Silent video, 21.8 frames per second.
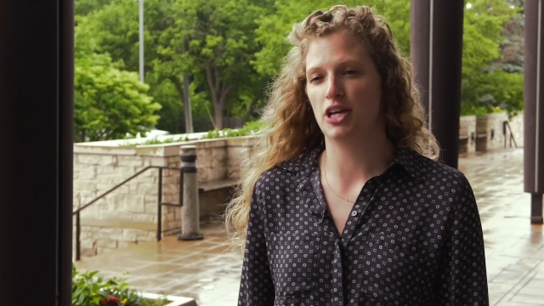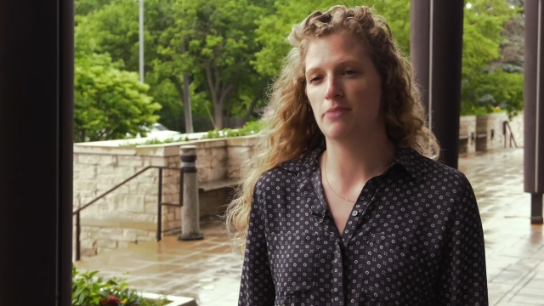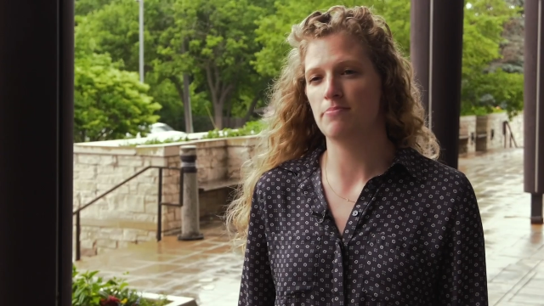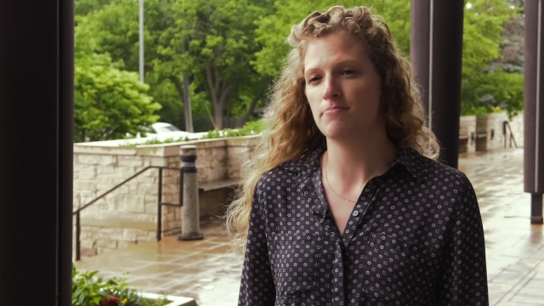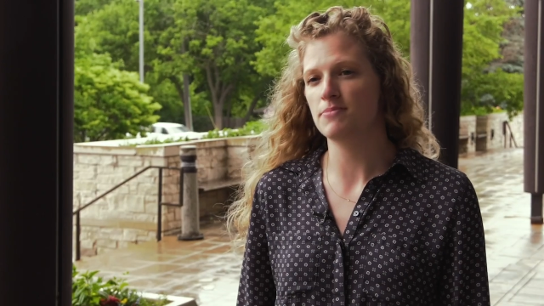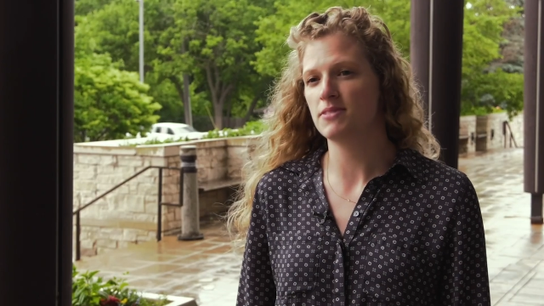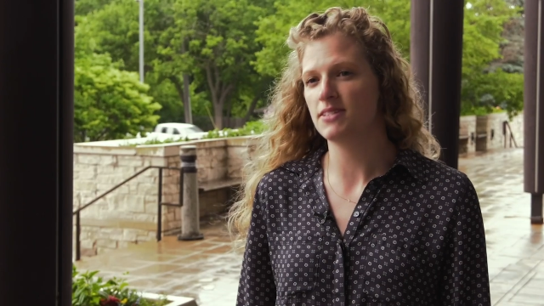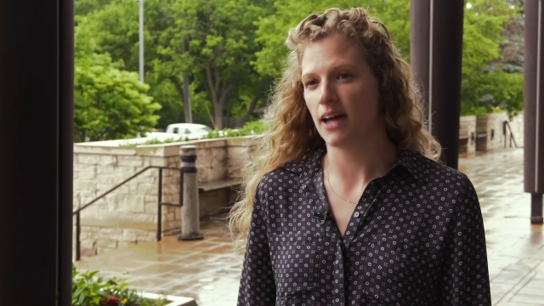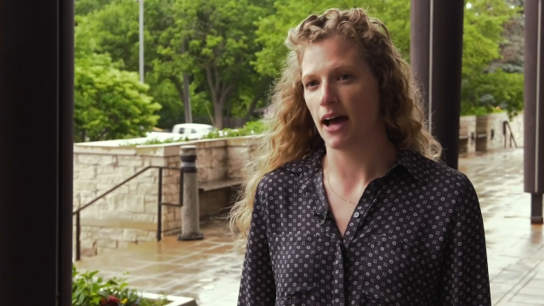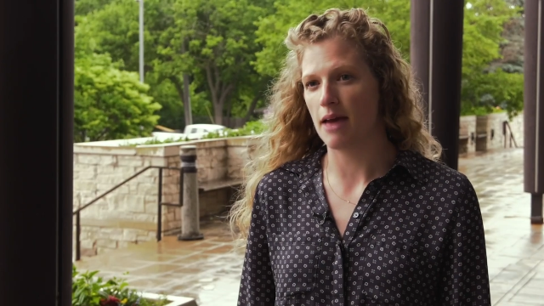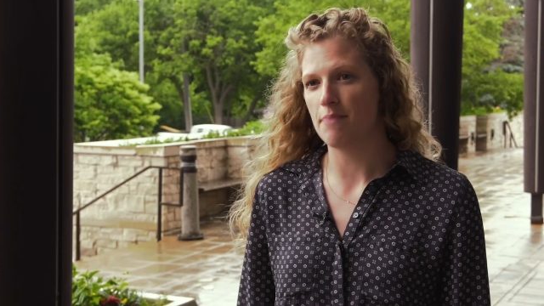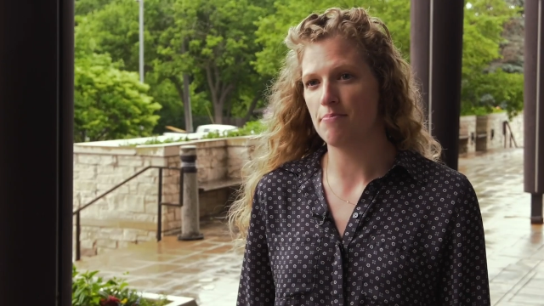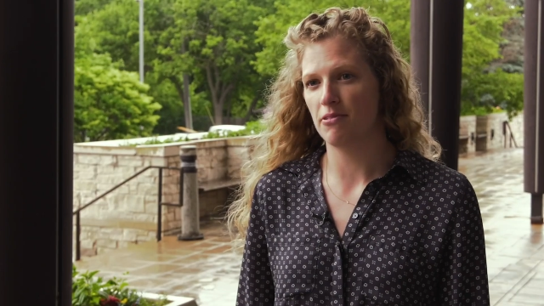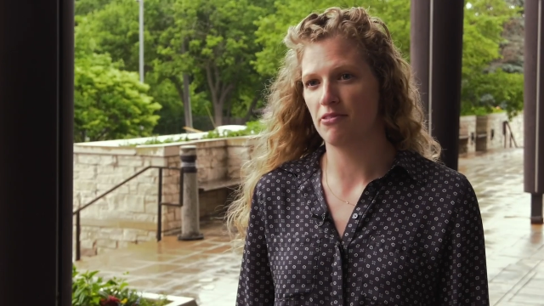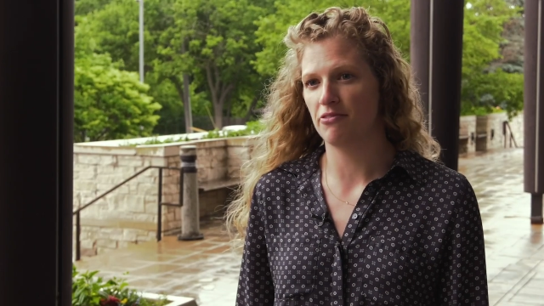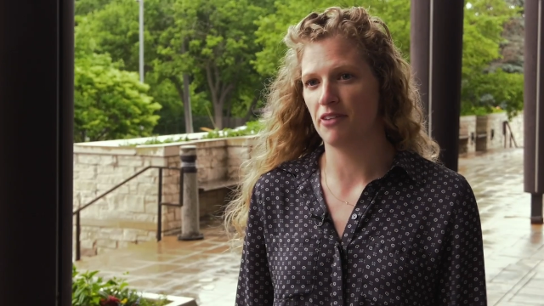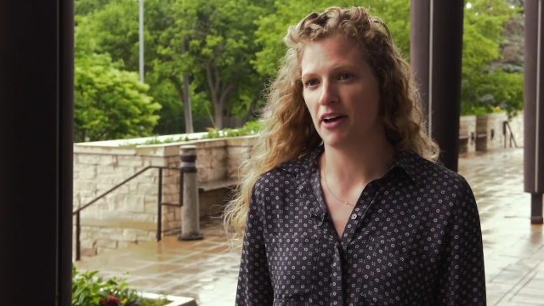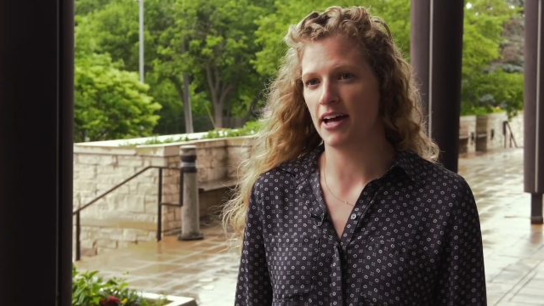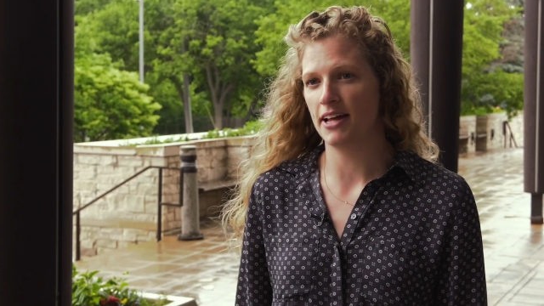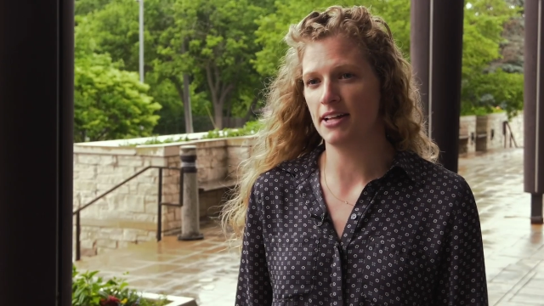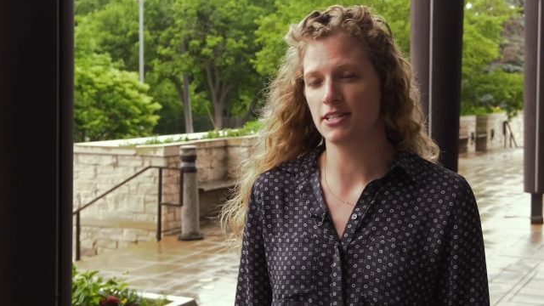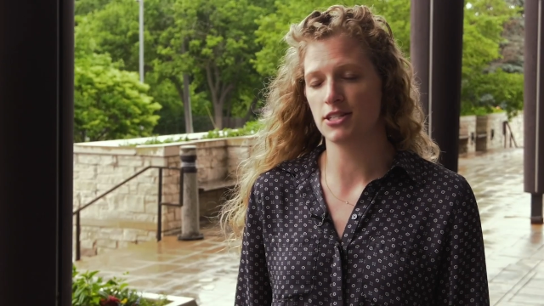gym type
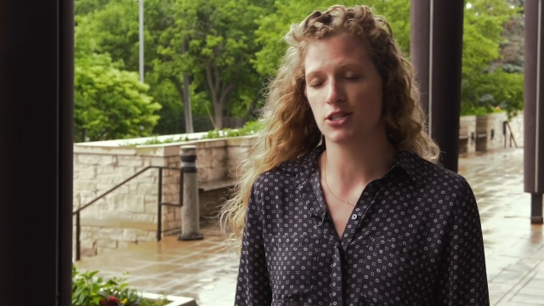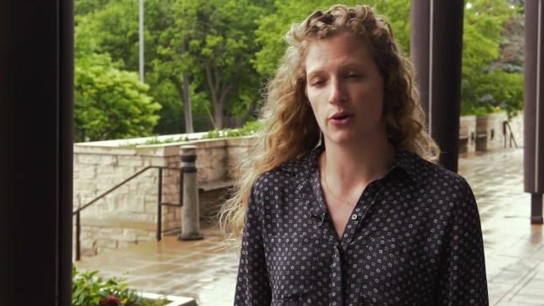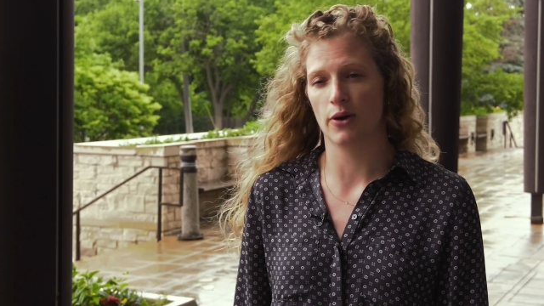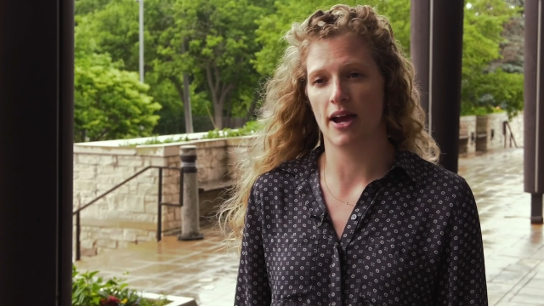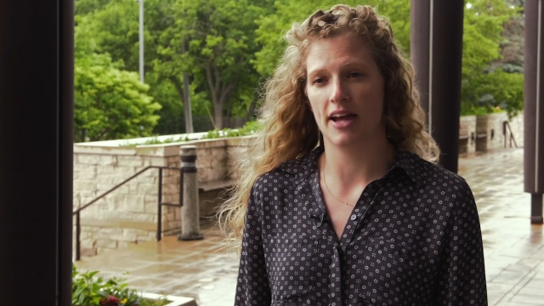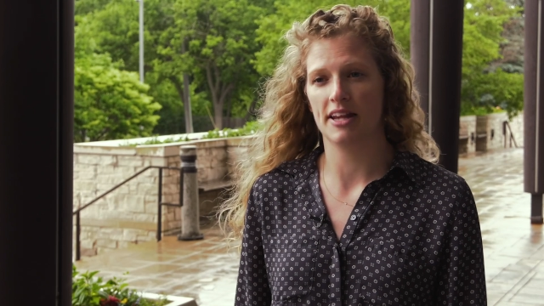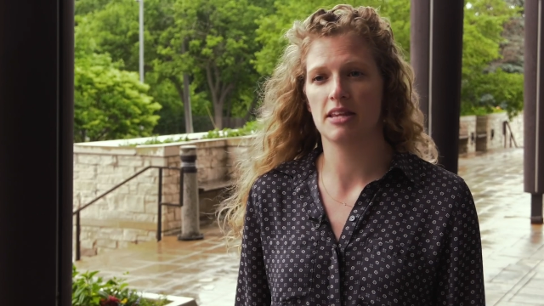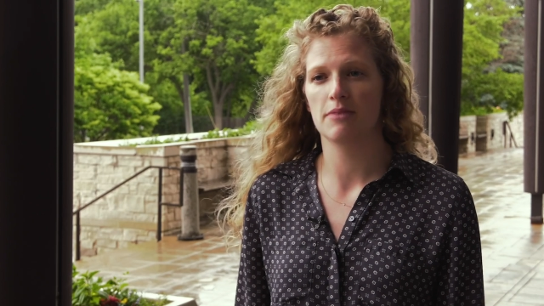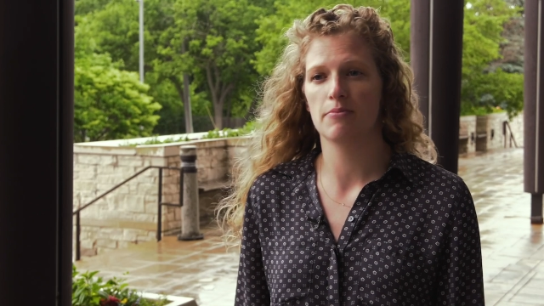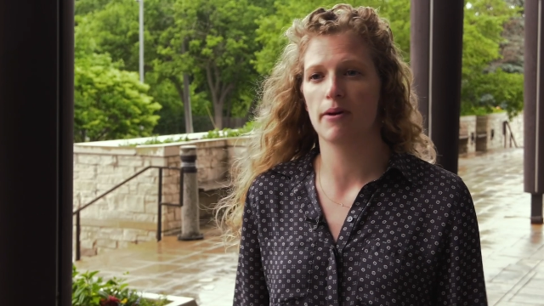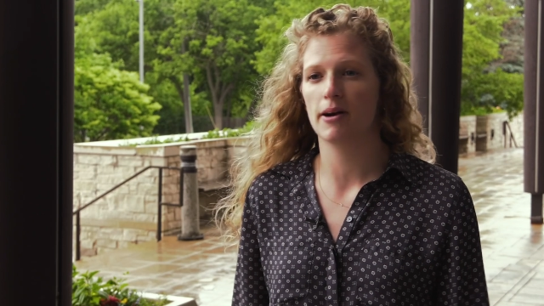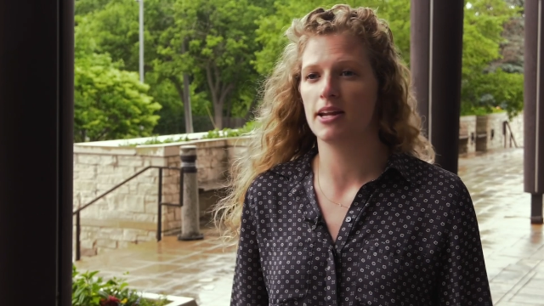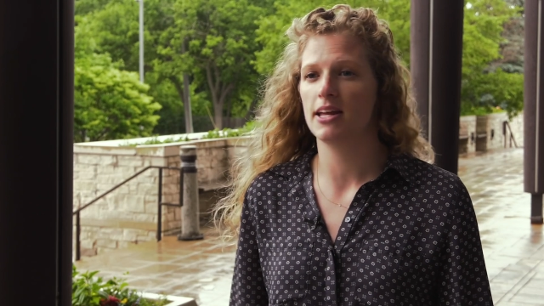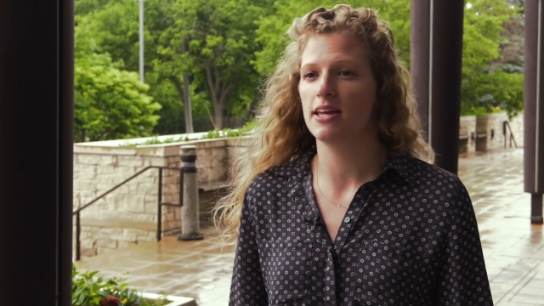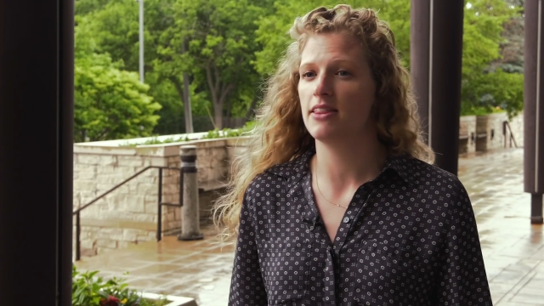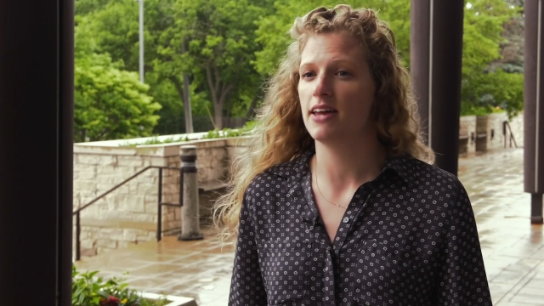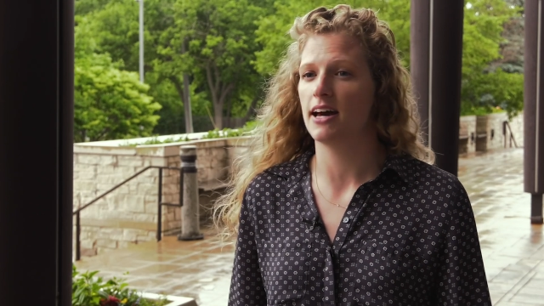event, so anybody